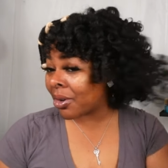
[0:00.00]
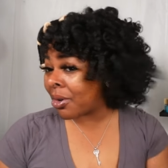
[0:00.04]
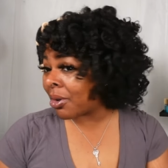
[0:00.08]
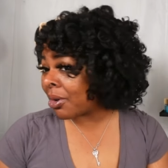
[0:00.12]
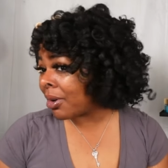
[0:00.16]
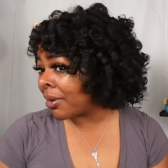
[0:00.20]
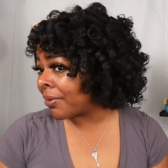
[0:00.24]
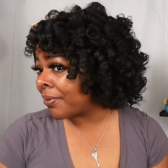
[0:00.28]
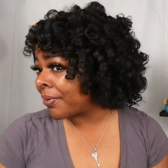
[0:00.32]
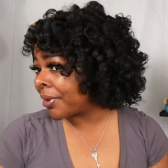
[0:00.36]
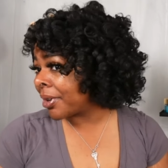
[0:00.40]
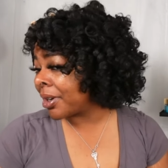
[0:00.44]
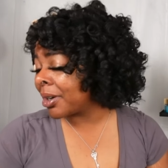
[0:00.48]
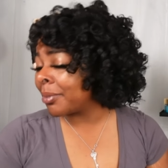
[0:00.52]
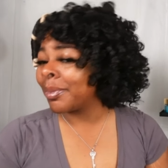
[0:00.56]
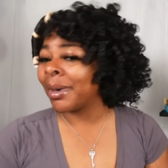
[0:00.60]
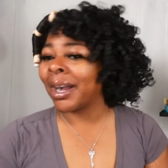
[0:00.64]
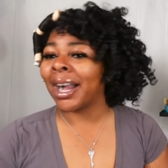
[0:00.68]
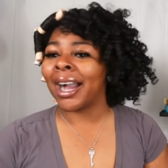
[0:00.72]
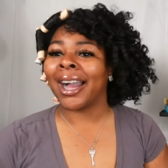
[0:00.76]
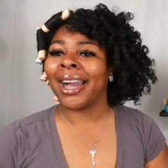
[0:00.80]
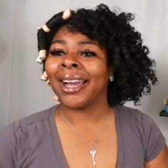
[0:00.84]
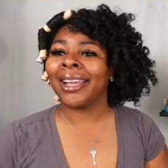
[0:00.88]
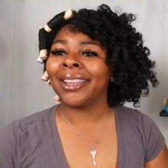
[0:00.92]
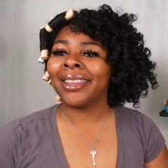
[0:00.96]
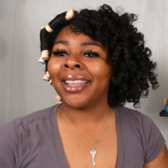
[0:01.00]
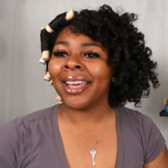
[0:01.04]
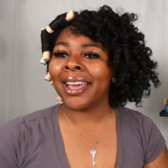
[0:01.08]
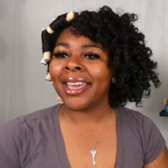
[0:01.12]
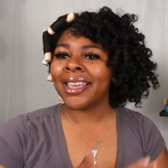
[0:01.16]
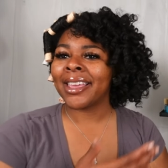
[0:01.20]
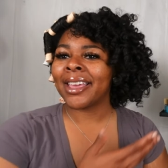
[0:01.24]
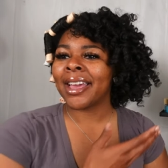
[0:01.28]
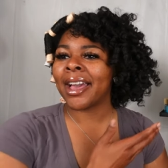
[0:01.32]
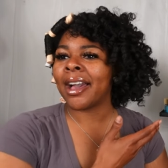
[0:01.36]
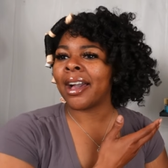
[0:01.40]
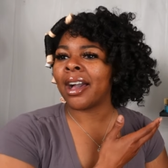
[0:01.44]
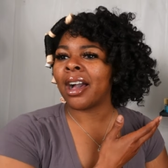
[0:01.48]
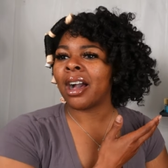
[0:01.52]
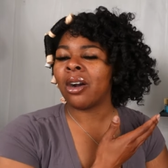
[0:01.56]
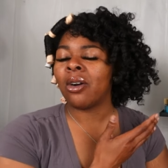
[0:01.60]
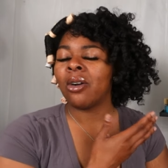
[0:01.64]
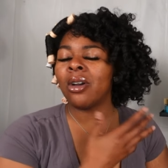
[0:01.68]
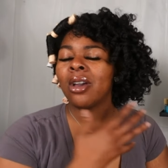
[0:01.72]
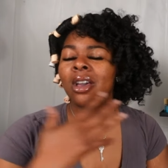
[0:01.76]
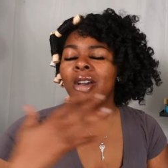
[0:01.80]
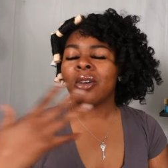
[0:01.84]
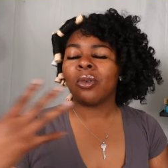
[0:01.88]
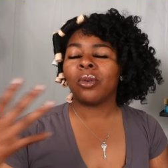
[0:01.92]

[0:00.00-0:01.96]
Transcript: offer but I like how